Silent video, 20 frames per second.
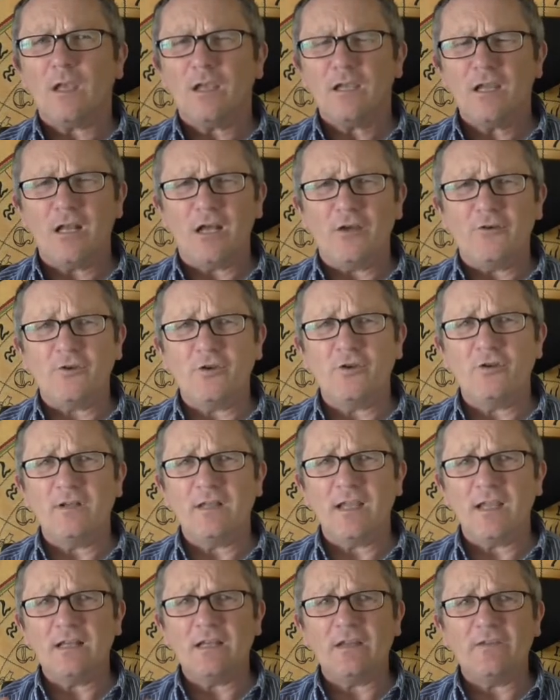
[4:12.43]
you're
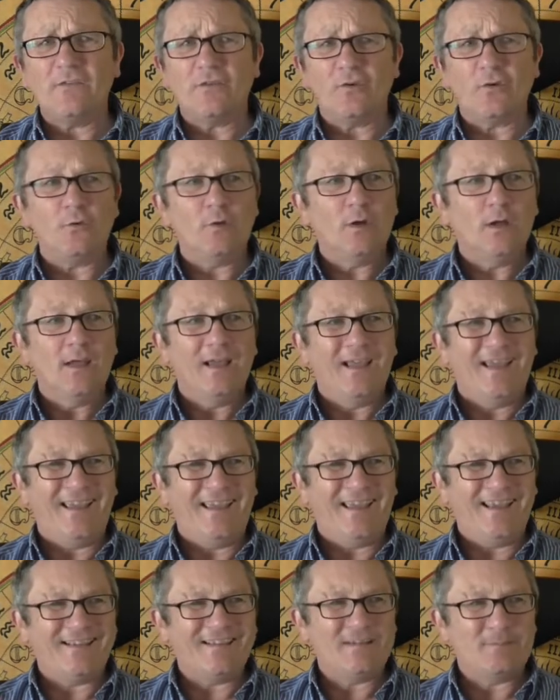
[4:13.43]
needing to
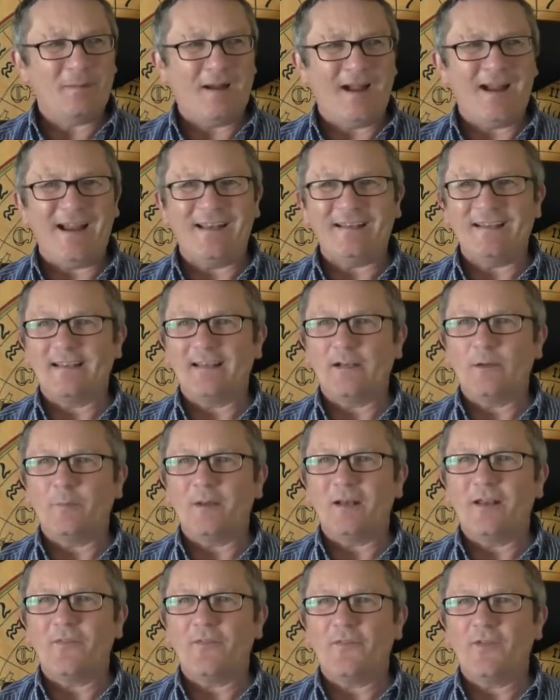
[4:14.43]
expand a little
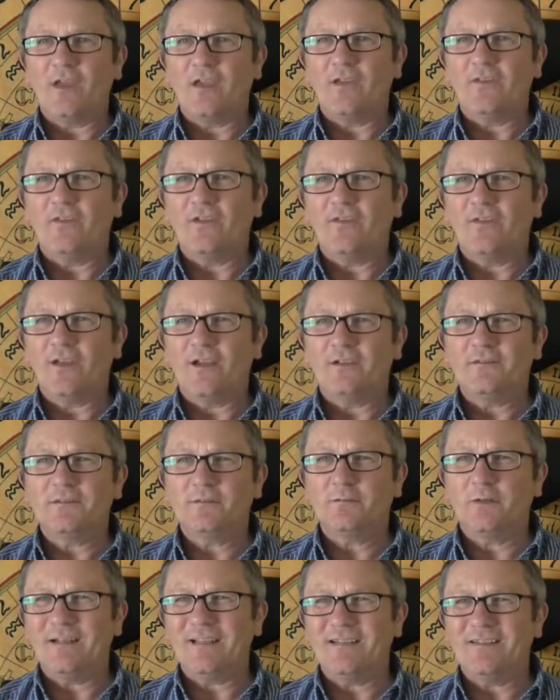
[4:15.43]
bit and thinking to yourself,
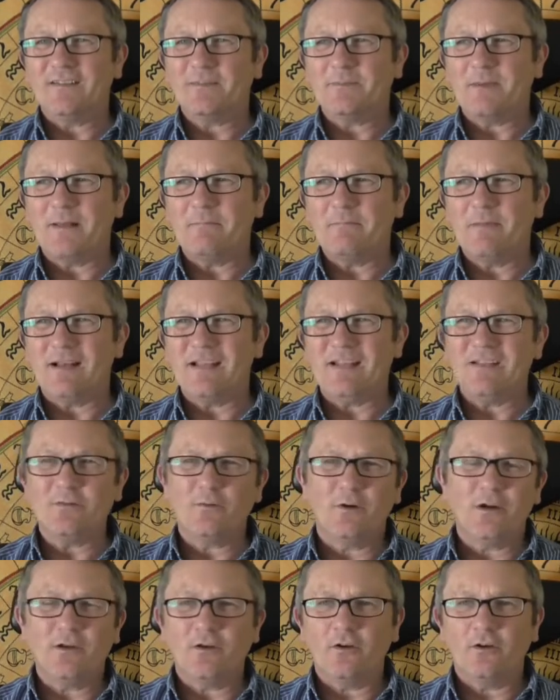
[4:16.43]
do I need to spend money?
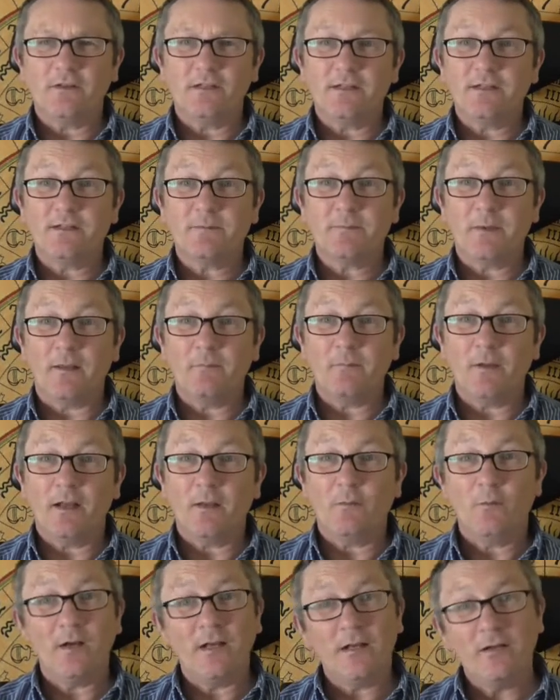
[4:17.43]
Do I not need to spend
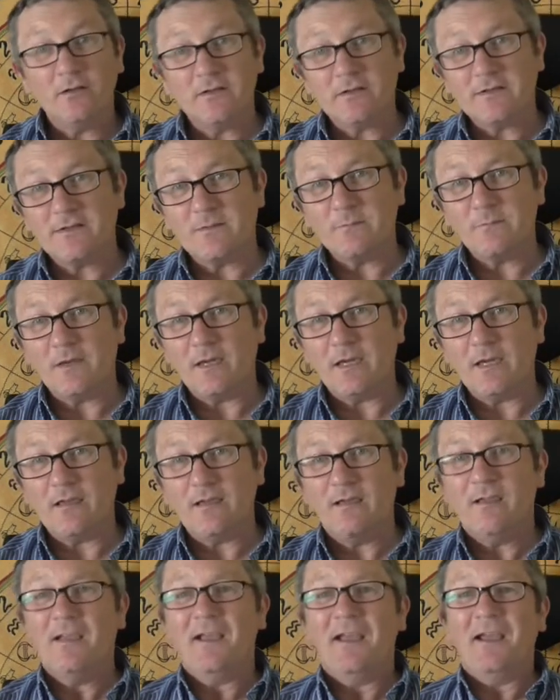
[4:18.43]
money? Well, it looks to
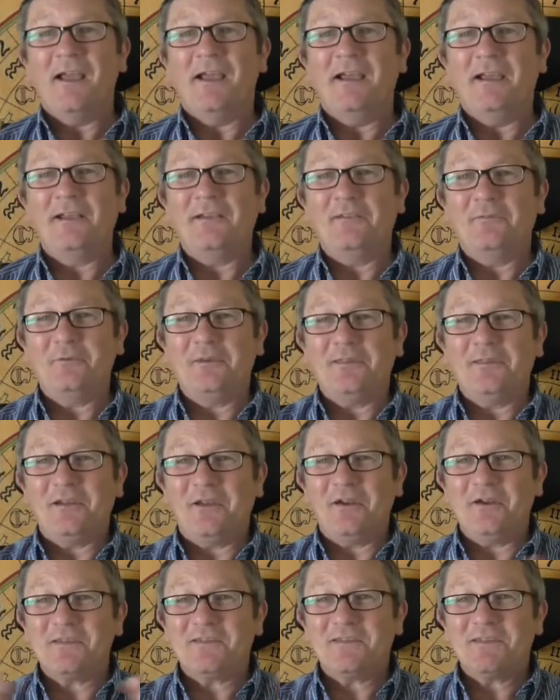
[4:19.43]
me with the
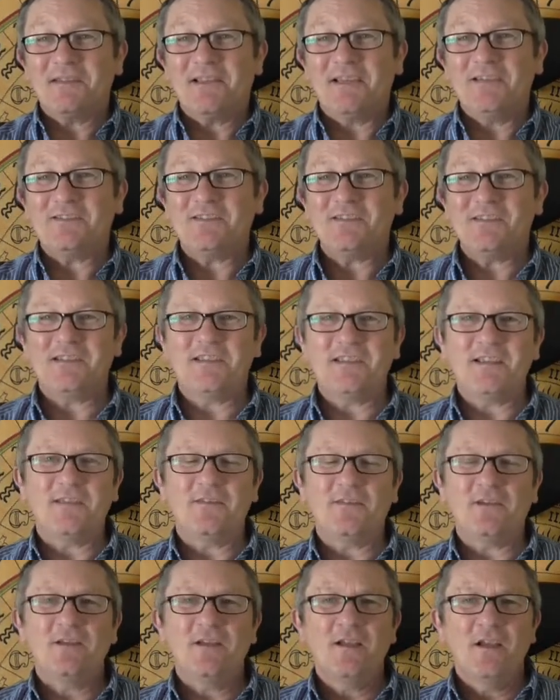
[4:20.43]
constellations here
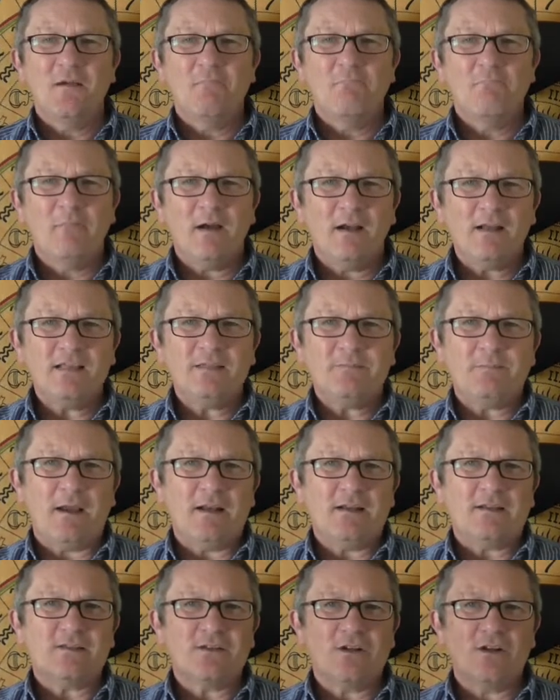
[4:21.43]
that money
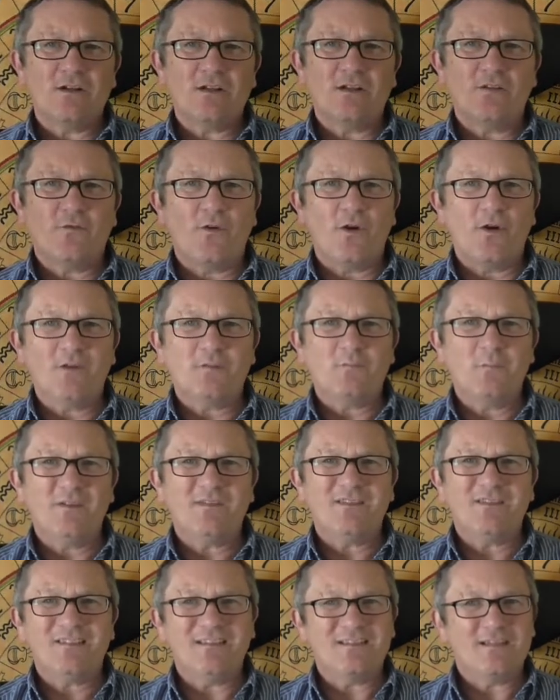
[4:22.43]
spent, certainly as far as
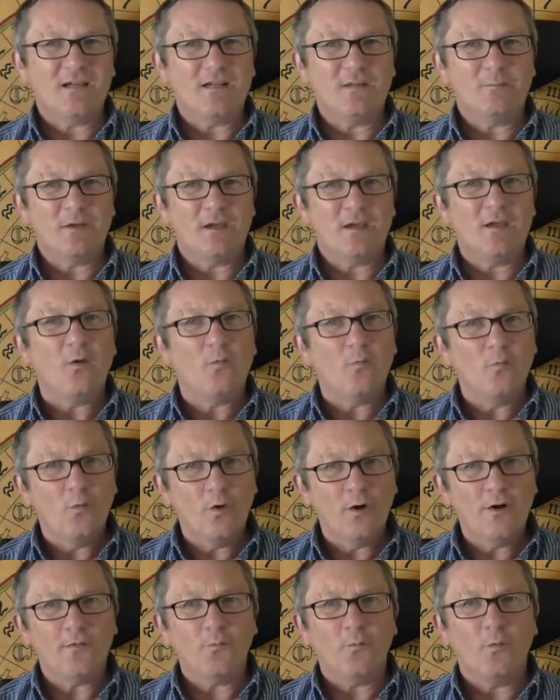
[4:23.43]
business, is going to be
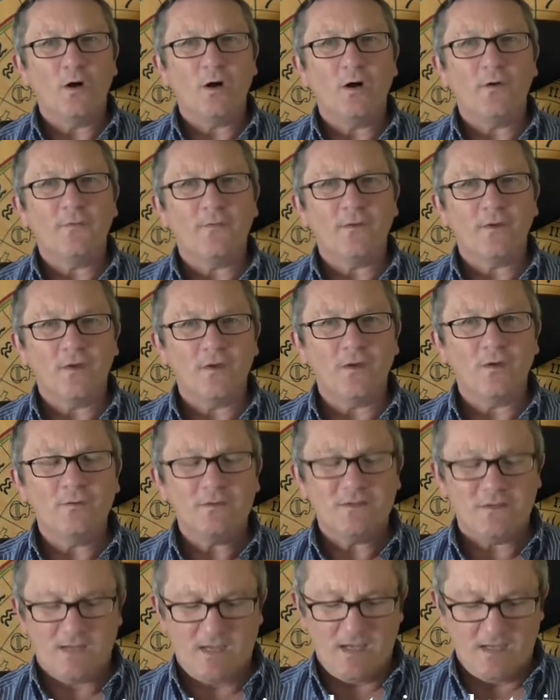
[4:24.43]
worthwhile for you
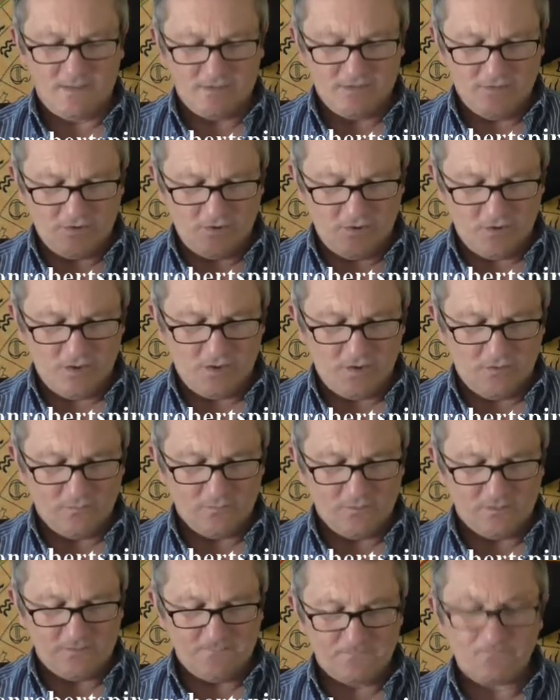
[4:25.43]
to get into your
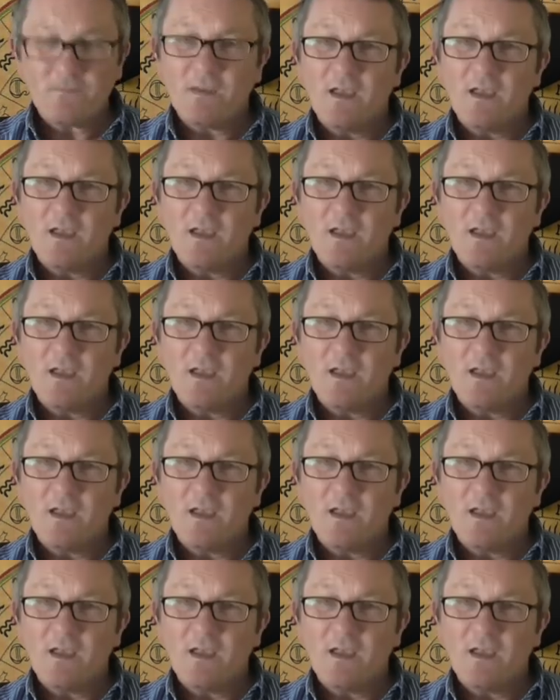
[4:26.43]
goals.